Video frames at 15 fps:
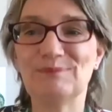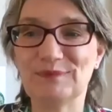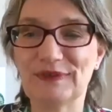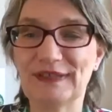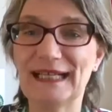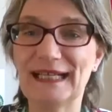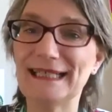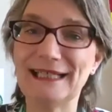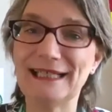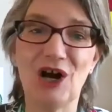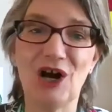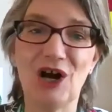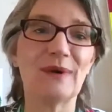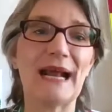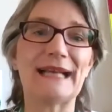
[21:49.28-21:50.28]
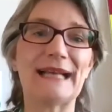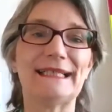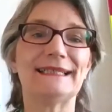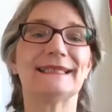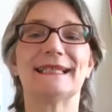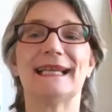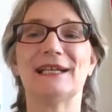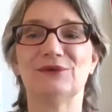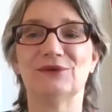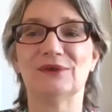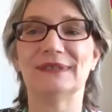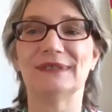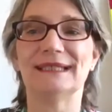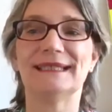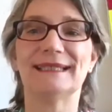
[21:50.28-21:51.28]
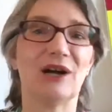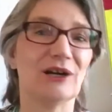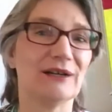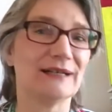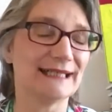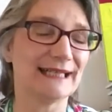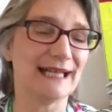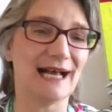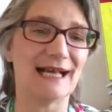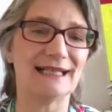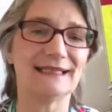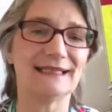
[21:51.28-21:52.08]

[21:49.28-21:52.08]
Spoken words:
plenty already scheduled. Sorry, guys.